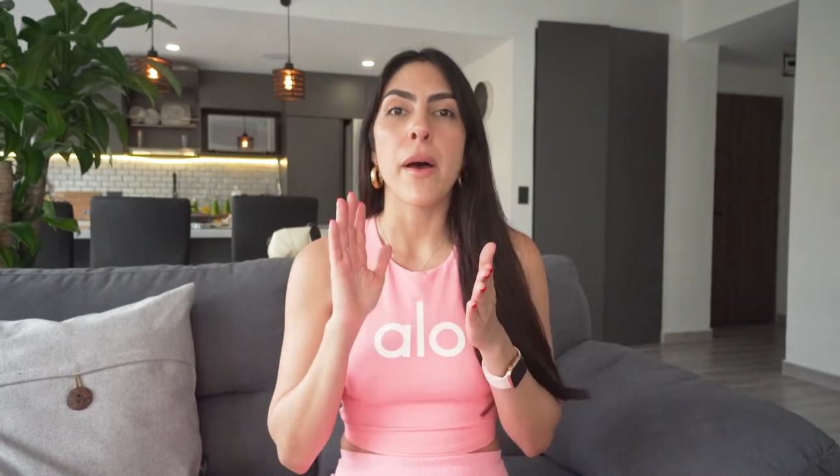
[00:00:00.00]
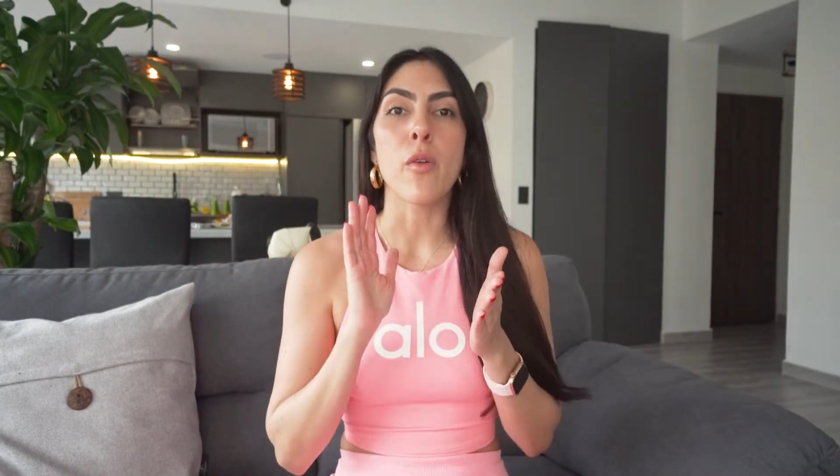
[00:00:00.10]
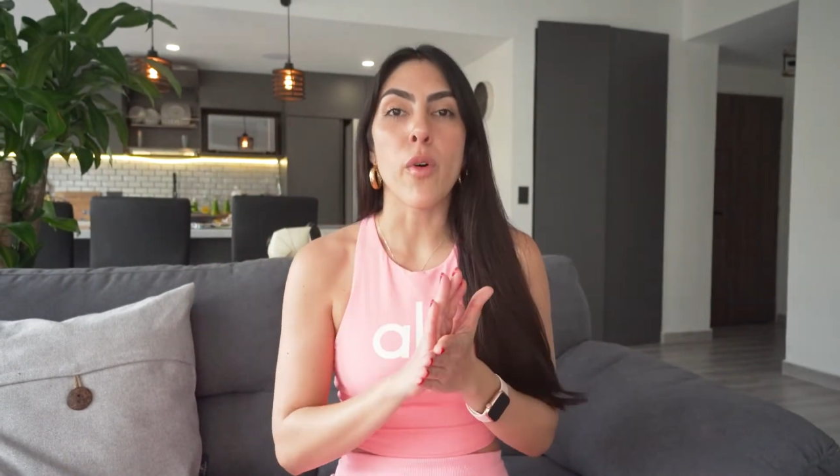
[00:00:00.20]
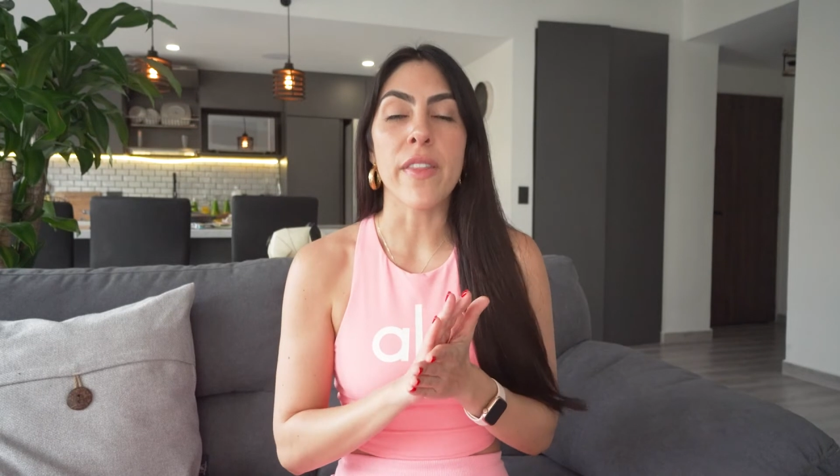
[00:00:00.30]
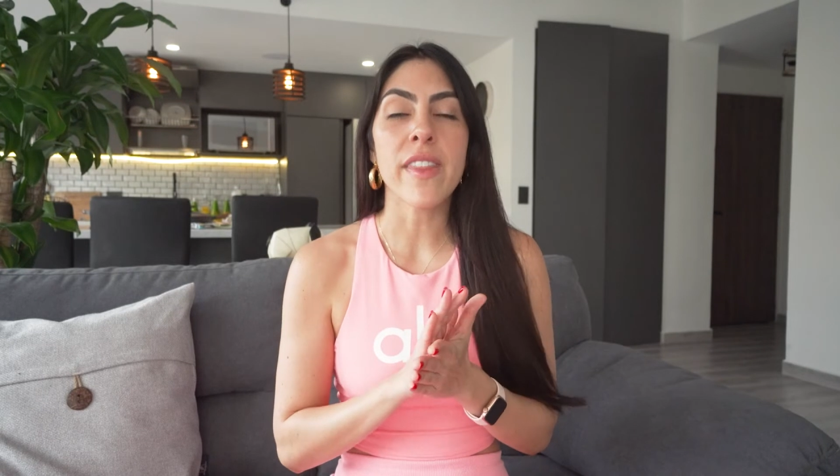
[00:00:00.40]

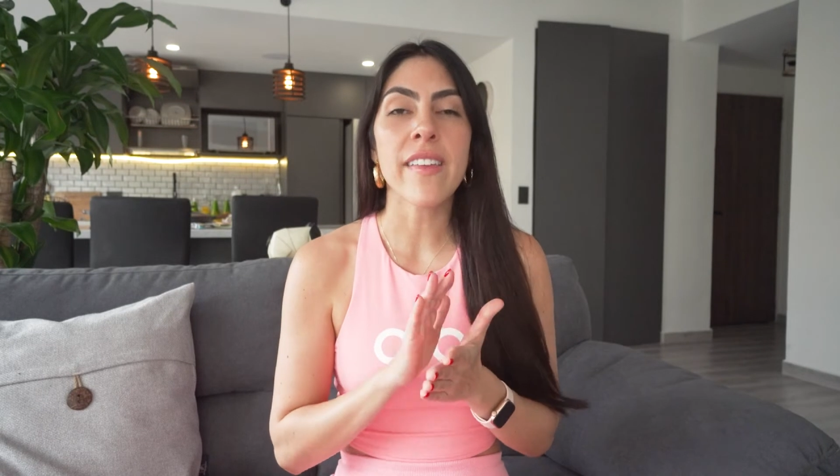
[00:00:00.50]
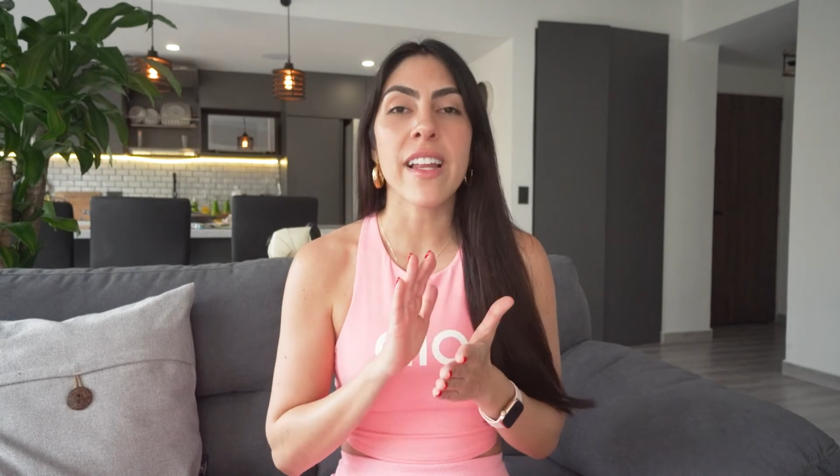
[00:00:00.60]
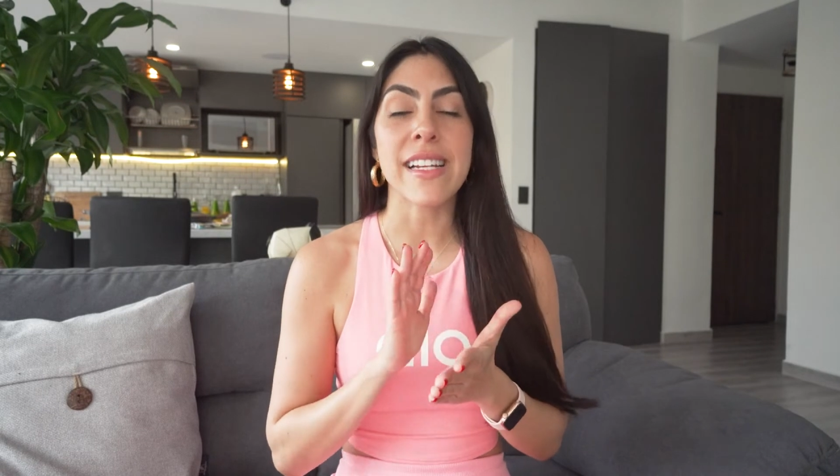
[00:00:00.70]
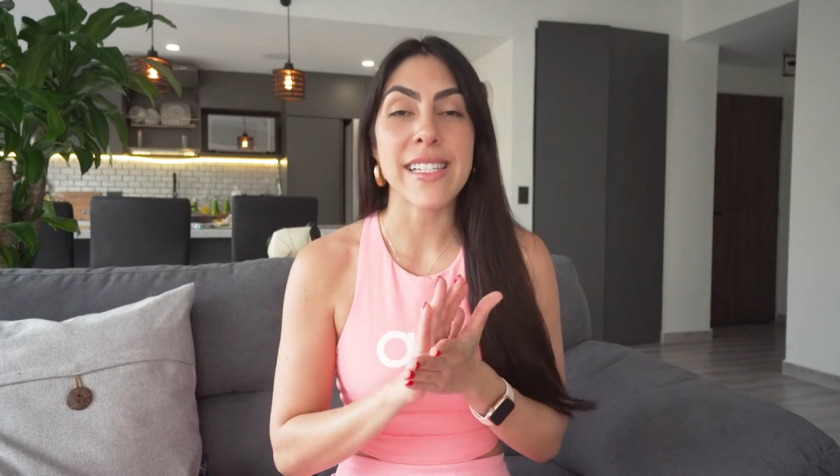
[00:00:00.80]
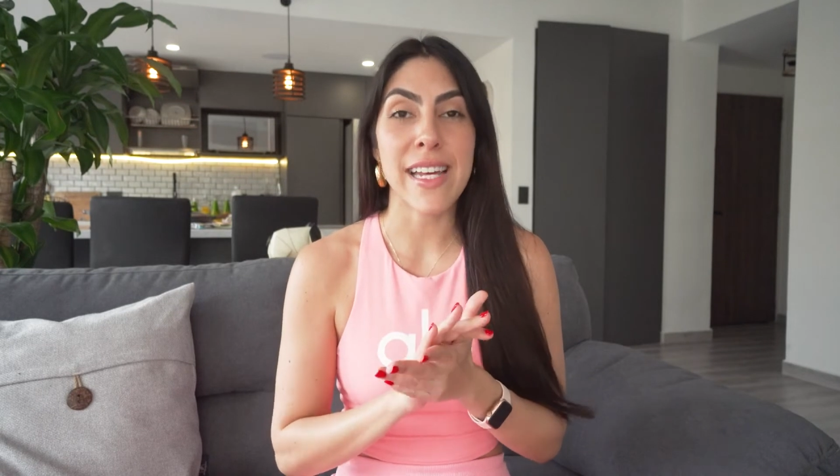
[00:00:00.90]
But one thing
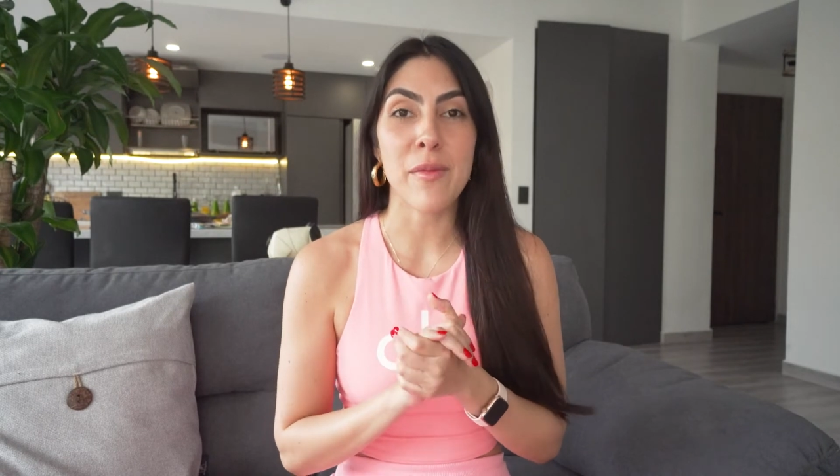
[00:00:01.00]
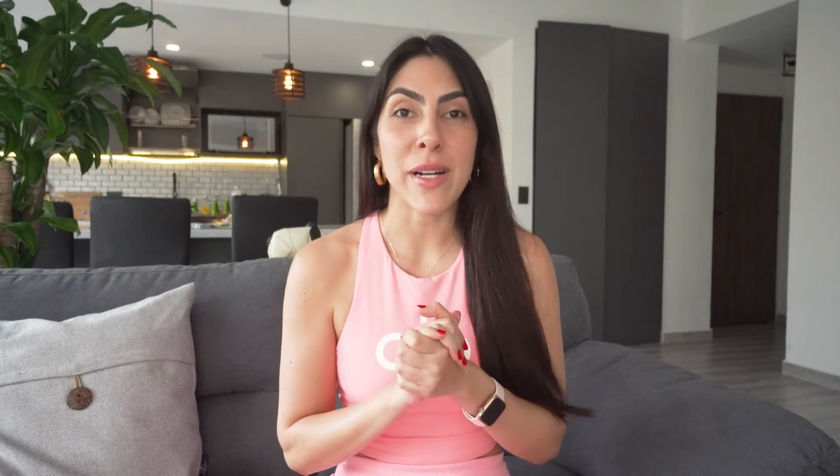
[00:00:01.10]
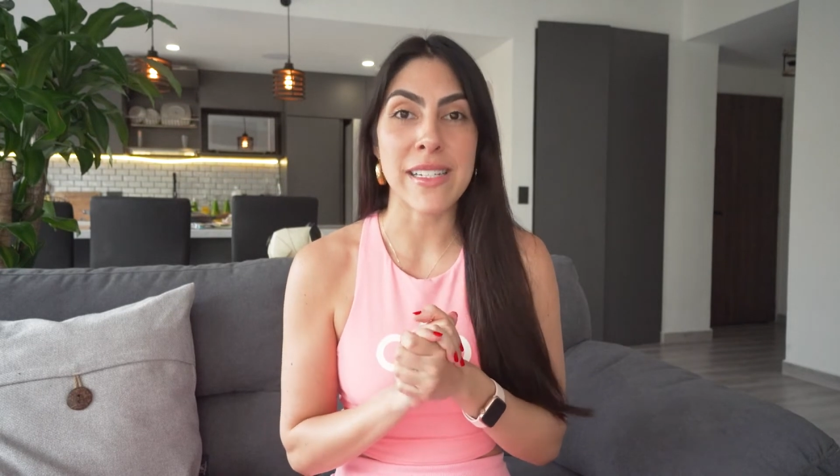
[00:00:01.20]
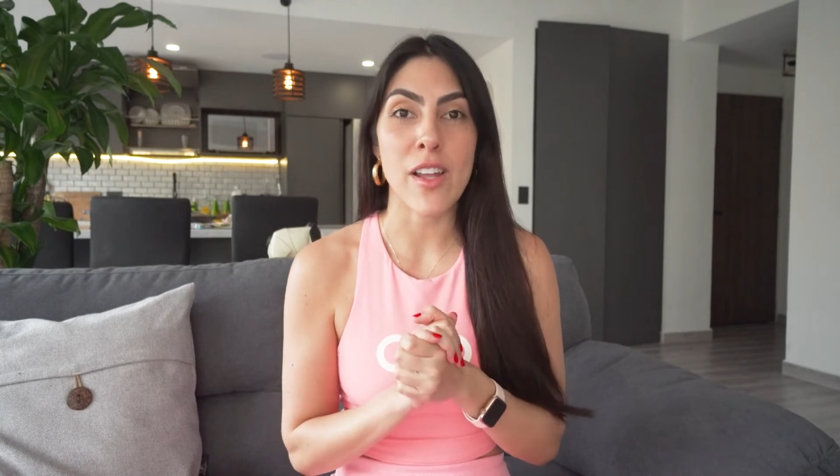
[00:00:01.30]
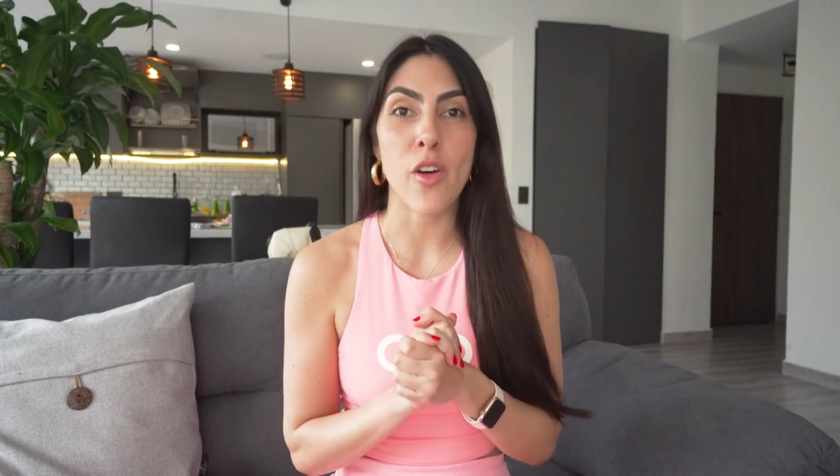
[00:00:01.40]
that I say to
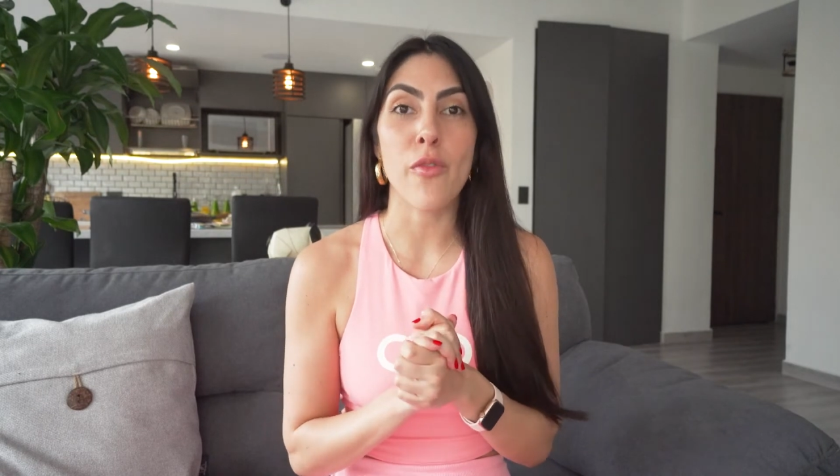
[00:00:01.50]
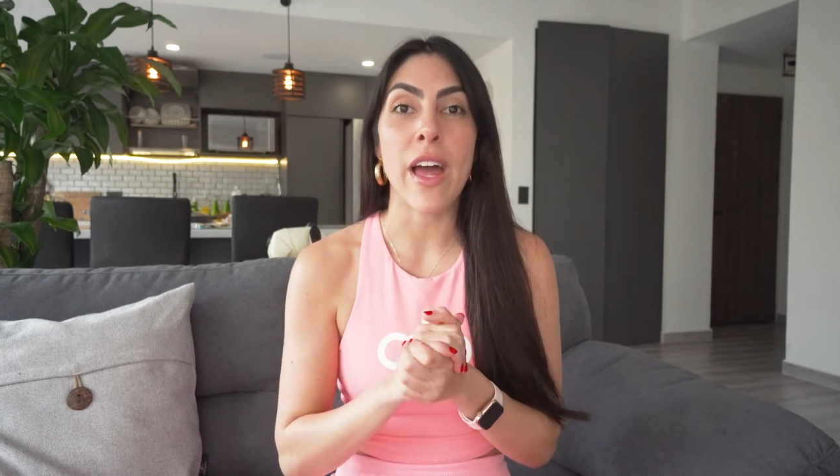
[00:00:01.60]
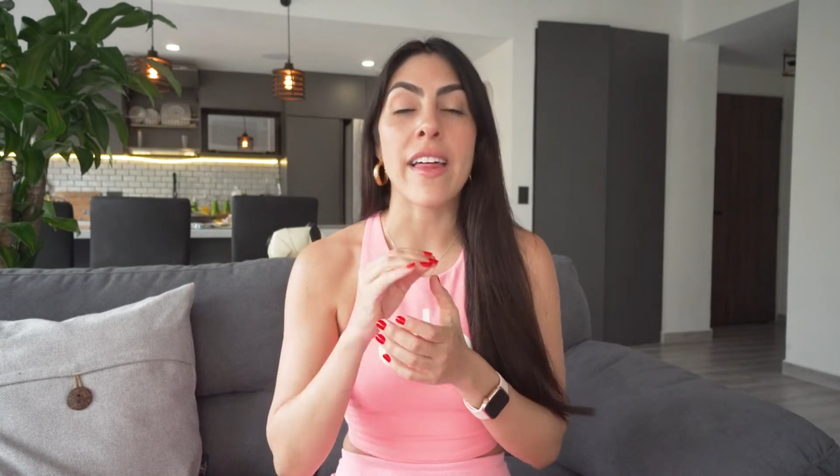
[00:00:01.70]
myself